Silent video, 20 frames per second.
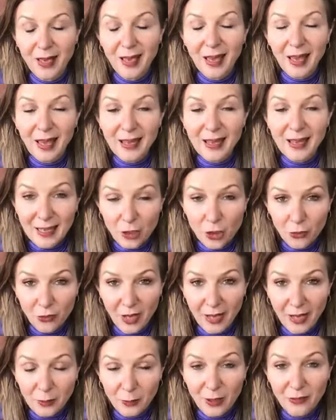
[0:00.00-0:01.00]
And in actual
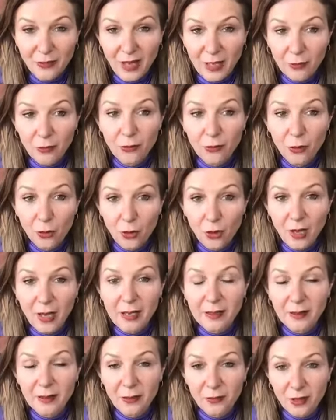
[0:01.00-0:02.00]
fact, we've had 4
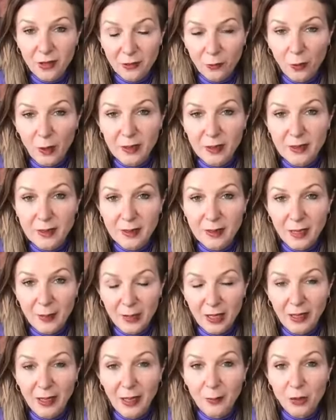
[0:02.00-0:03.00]
and the fifth one is
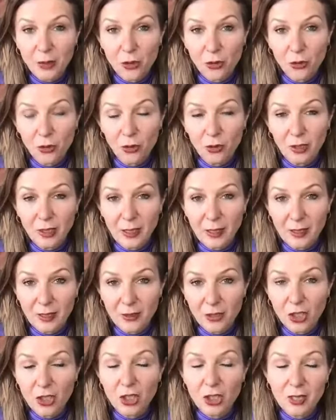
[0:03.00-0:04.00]
coming up shortly.
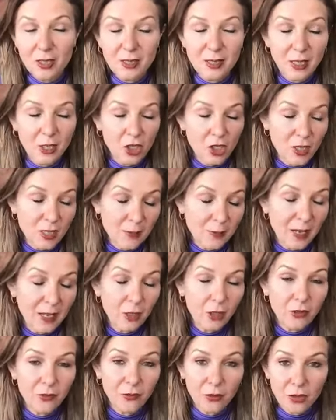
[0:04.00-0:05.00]
She just said she's
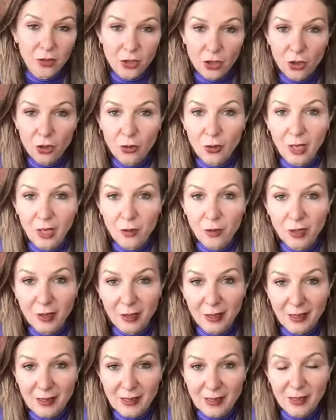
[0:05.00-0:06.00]
made her first
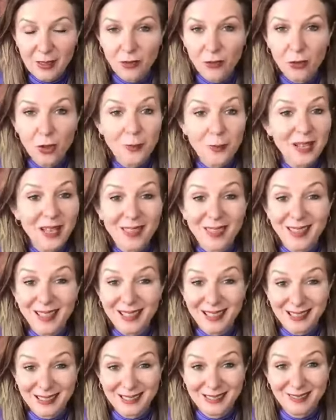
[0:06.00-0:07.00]
$200,000 from
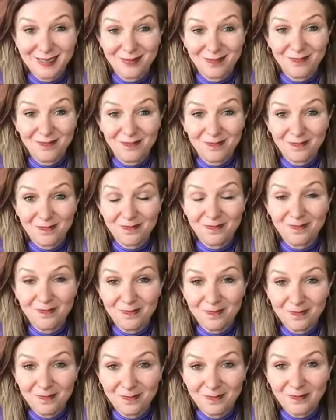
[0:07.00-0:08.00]
nothing.
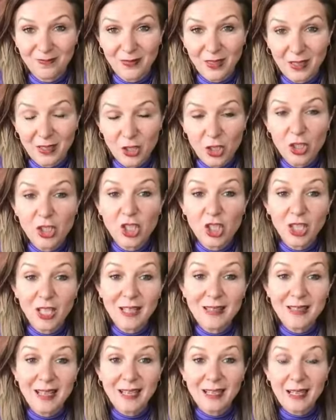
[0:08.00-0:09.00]
She
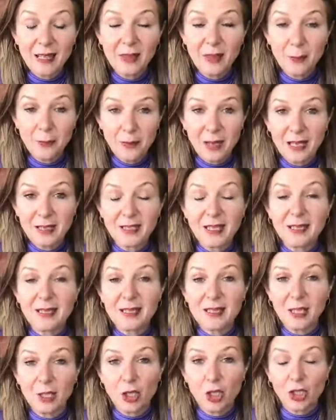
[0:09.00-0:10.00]
shared that in the Monday
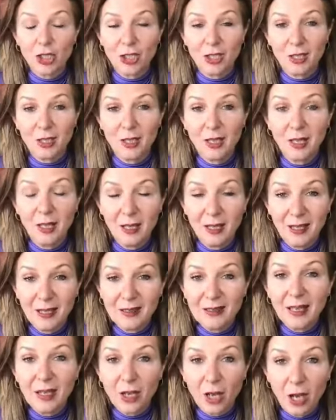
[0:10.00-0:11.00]
session
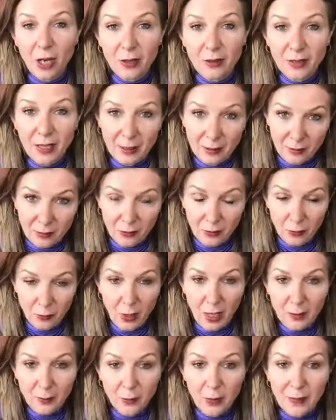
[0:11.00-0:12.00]
Monday
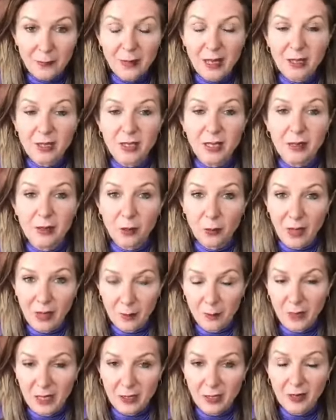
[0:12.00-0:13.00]

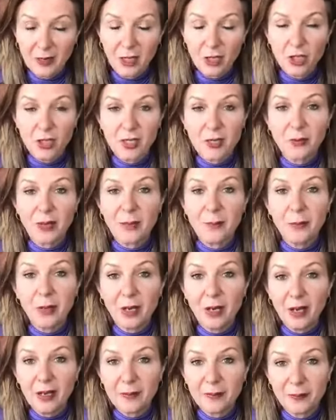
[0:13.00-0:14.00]
that just went
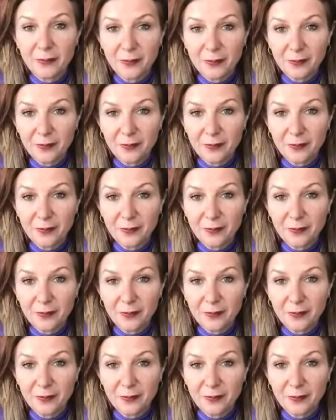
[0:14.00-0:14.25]
by.